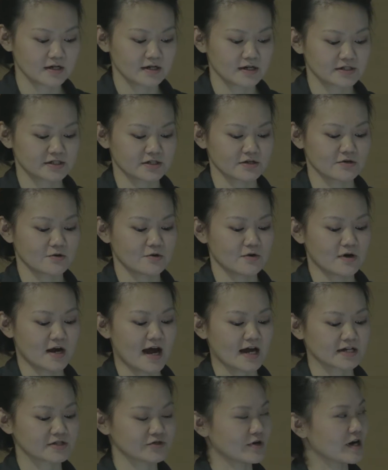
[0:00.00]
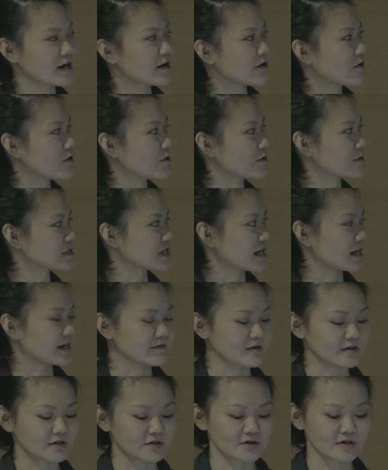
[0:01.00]
so Hackster.io is kind
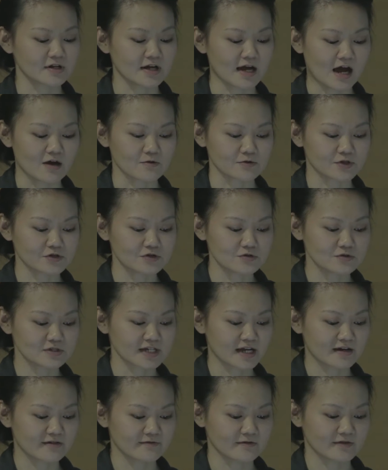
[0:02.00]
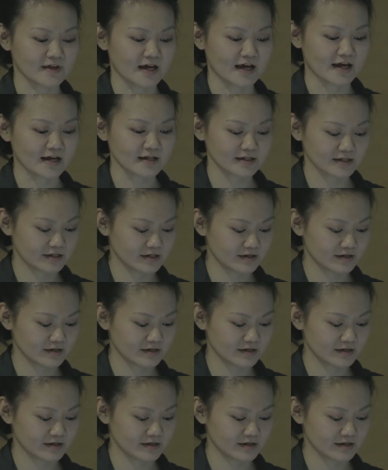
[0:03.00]
of a good how-to site for that.